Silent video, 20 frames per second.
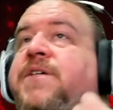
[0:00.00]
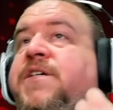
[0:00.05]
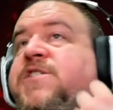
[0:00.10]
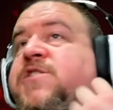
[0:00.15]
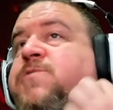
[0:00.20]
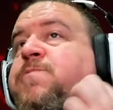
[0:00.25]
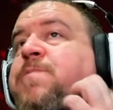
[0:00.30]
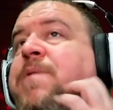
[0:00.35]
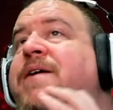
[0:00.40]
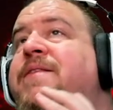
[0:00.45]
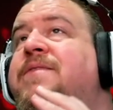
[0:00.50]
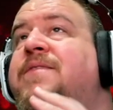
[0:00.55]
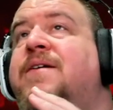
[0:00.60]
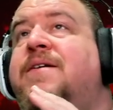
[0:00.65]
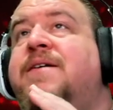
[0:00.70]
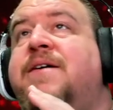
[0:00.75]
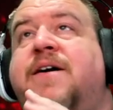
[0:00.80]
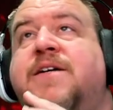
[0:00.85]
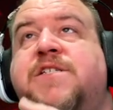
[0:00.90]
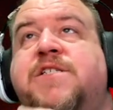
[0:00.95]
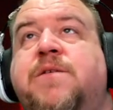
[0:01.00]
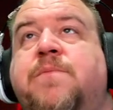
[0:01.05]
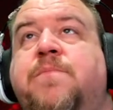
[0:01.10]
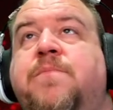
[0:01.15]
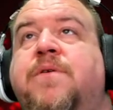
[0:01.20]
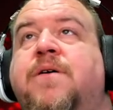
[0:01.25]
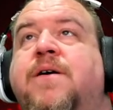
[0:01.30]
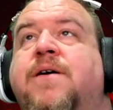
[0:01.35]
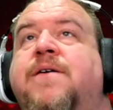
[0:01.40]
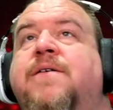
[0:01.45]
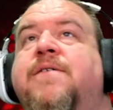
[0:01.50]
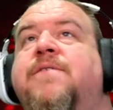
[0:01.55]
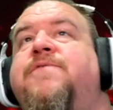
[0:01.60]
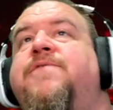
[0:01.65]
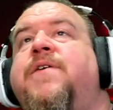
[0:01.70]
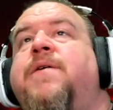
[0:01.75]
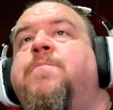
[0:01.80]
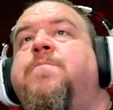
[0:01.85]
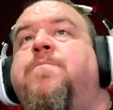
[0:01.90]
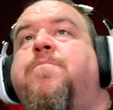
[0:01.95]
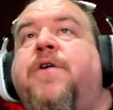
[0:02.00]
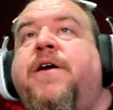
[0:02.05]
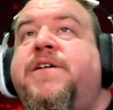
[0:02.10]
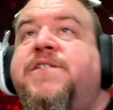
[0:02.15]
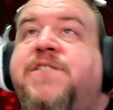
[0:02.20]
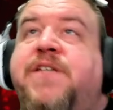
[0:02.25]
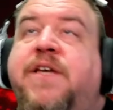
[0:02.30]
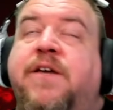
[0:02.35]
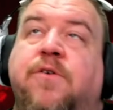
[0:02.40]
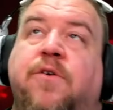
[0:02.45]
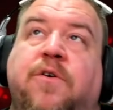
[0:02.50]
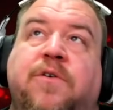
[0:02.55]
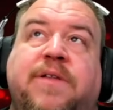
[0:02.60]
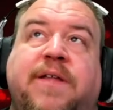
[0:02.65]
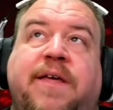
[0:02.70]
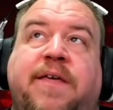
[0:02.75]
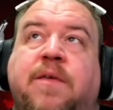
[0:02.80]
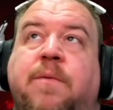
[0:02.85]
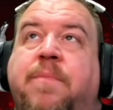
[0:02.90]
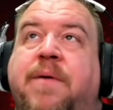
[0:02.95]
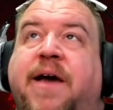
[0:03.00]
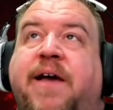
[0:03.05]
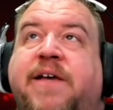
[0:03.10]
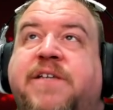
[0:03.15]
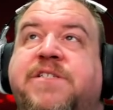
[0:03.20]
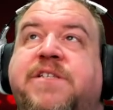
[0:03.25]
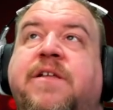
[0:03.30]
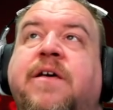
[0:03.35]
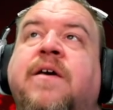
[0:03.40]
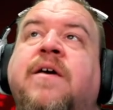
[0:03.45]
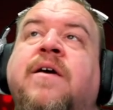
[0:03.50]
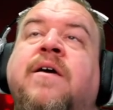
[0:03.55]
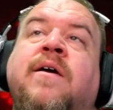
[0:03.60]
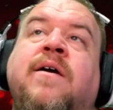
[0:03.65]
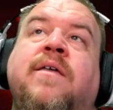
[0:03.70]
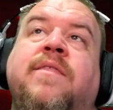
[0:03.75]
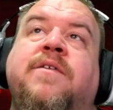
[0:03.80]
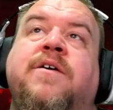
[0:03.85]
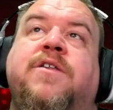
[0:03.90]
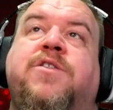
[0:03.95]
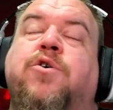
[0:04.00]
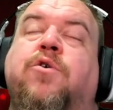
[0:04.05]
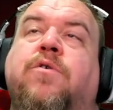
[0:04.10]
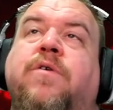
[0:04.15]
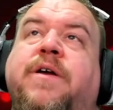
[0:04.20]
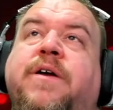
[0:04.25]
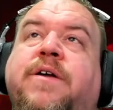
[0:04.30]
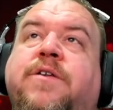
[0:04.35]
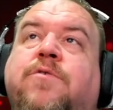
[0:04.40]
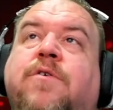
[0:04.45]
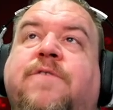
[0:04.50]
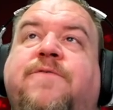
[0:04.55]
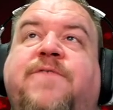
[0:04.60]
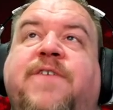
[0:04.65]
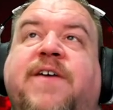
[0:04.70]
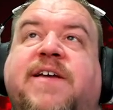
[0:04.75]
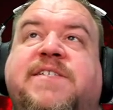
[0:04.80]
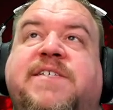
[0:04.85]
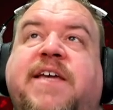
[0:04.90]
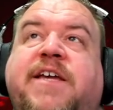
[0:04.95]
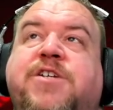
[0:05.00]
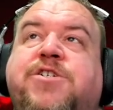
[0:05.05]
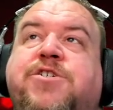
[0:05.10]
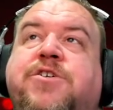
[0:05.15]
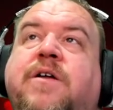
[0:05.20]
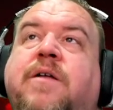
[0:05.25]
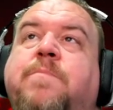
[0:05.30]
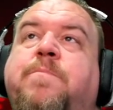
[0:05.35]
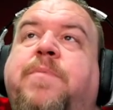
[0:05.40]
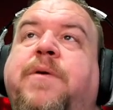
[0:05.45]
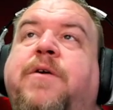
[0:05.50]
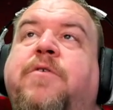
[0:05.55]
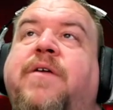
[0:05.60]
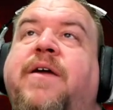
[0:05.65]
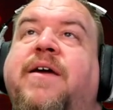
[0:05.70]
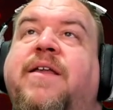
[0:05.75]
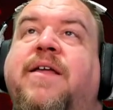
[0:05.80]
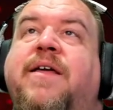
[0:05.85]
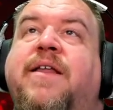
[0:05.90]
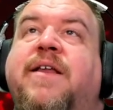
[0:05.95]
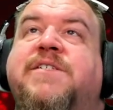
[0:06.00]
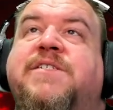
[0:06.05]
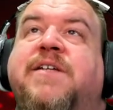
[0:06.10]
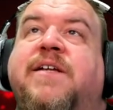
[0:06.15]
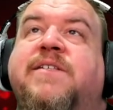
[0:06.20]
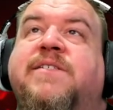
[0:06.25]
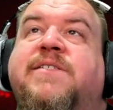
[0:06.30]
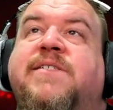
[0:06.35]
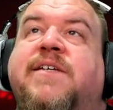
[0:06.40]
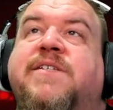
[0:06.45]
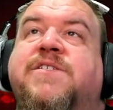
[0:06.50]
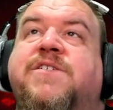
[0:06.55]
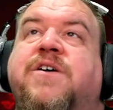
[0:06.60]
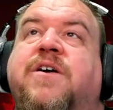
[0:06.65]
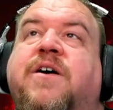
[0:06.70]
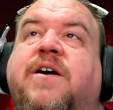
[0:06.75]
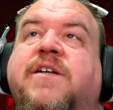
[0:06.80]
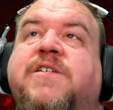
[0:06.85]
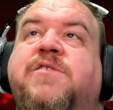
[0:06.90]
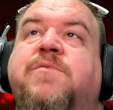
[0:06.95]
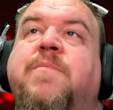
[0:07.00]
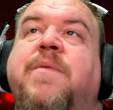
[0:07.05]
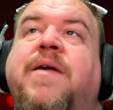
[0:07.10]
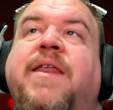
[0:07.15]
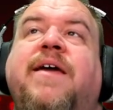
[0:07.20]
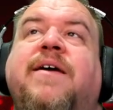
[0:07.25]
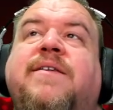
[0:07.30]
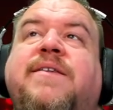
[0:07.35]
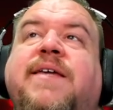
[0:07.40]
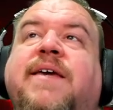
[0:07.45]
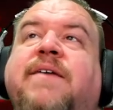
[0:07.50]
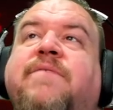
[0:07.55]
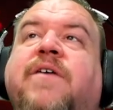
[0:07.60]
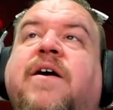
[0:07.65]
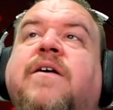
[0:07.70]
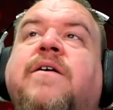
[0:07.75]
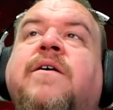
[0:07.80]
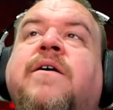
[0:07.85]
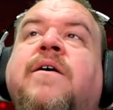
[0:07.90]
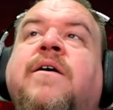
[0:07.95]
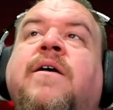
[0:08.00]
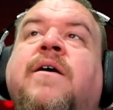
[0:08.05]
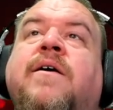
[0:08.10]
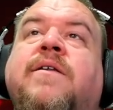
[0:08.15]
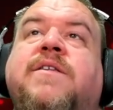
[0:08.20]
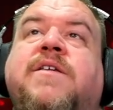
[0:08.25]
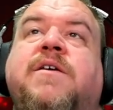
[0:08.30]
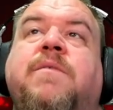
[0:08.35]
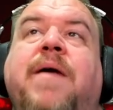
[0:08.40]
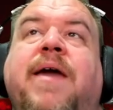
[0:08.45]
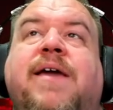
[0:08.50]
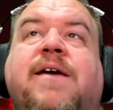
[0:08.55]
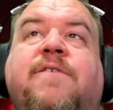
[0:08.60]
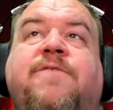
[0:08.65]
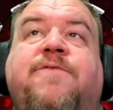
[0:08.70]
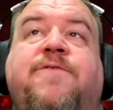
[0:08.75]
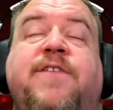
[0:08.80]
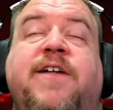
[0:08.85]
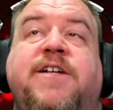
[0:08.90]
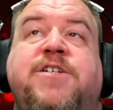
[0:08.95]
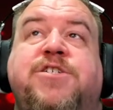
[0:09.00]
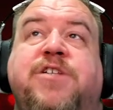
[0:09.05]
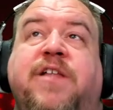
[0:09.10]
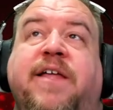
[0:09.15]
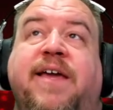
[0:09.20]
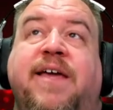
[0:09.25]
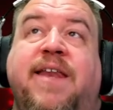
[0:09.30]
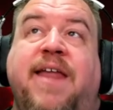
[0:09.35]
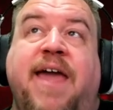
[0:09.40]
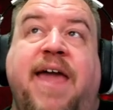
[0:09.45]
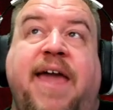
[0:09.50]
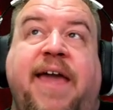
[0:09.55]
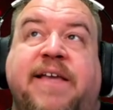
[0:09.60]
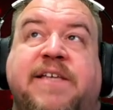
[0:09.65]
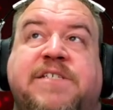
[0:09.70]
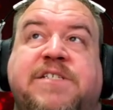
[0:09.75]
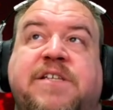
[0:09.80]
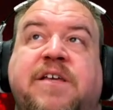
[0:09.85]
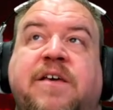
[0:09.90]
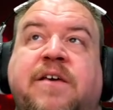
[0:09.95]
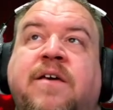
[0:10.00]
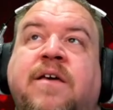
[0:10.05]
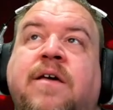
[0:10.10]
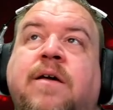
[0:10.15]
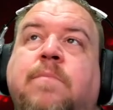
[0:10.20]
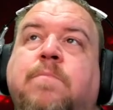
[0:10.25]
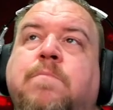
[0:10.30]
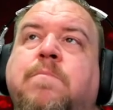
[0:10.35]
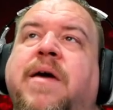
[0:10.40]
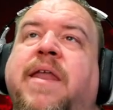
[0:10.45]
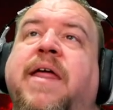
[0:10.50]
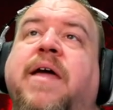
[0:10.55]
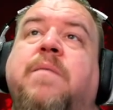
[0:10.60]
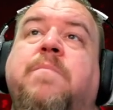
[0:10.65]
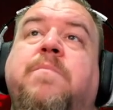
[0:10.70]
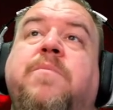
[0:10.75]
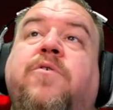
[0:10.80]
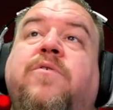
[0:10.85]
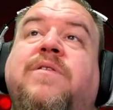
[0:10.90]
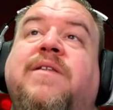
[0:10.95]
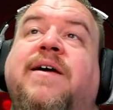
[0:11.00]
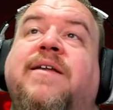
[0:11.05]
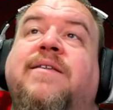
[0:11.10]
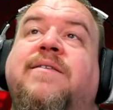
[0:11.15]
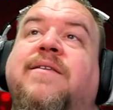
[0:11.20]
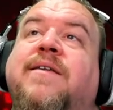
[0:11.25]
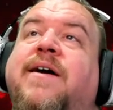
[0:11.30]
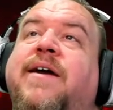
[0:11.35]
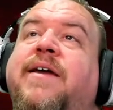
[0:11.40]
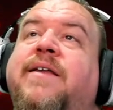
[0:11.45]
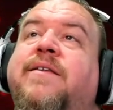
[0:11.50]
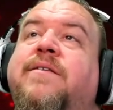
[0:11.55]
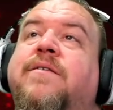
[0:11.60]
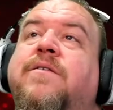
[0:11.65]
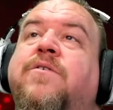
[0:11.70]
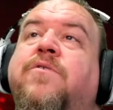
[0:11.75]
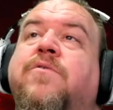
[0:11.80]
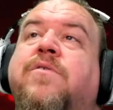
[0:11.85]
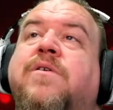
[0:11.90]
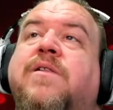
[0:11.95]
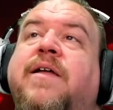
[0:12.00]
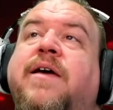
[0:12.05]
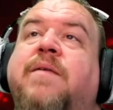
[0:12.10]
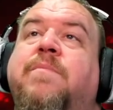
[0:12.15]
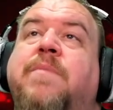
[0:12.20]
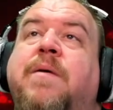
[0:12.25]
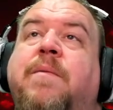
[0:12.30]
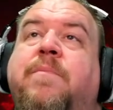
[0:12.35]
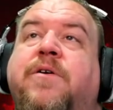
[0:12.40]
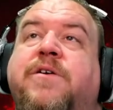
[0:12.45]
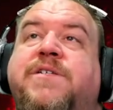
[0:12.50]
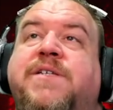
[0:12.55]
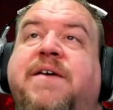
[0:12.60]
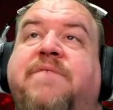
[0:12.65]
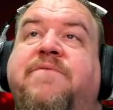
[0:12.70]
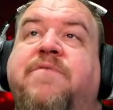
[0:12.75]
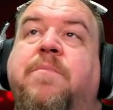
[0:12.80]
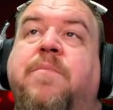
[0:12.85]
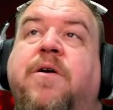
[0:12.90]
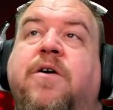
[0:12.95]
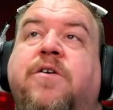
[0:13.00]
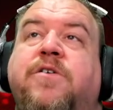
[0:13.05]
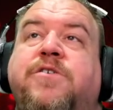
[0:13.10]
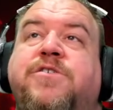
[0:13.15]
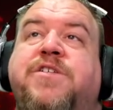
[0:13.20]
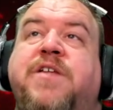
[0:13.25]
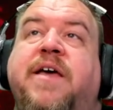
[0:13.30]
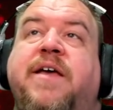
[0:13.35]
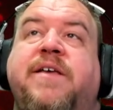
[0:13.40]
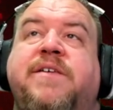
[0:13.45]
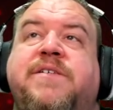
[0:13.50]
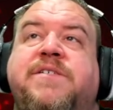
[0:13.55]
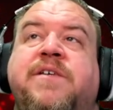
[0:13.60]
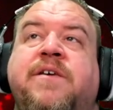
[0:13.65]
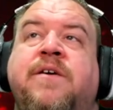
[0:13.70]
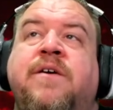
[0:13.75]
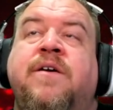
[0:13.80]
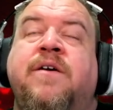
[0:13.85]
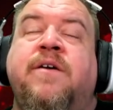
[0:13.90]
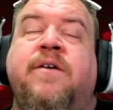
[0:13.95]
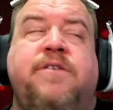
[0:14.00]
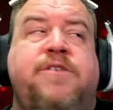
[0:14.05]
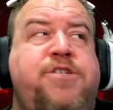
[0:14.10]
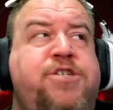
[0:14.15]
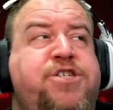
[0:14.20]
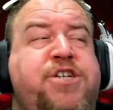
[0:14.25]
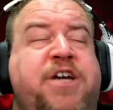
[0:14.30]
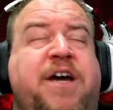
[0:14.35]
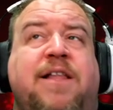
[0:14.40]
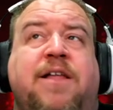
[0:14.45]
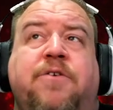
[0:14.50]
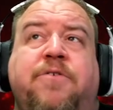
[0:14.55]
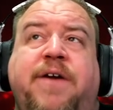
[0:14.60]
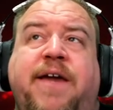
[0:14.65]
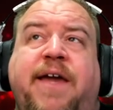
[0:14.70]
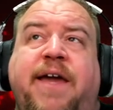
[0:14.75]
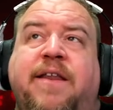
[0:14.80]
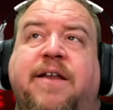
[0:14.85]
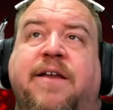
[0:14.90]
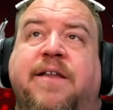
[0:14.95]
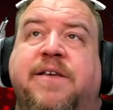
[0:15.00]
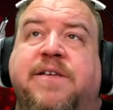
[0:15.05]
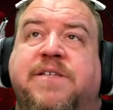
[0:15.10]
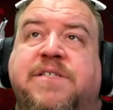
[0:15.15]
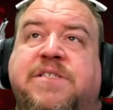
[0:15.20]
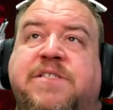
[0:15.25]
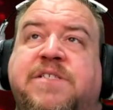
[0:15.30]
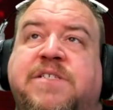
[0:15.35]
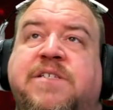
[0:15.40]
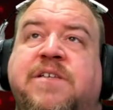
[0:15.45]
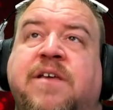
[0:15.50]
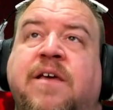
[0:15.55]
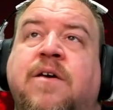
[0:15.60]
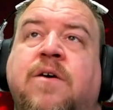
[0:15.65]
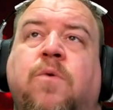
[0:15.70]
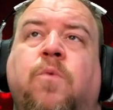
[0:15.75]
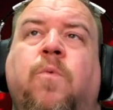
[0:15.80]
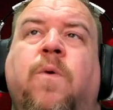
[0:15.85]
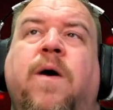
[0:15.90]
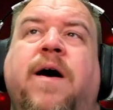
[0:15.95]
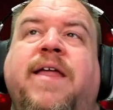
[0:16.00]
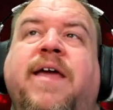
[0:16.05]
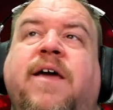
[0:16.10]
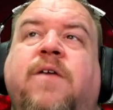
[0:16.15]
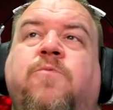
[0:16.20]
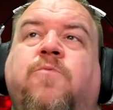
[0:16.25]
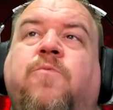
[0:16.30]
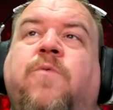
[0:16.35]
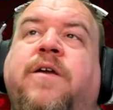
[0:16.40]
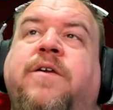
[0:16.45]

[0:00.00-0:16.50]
Despite the custom of embracing only the best, the Toreador fixation on beauty and innocence has caused many a diva to make a fledgling in haste. Many a moonlit night, new clan members have emerged as shallow hedonists, one hit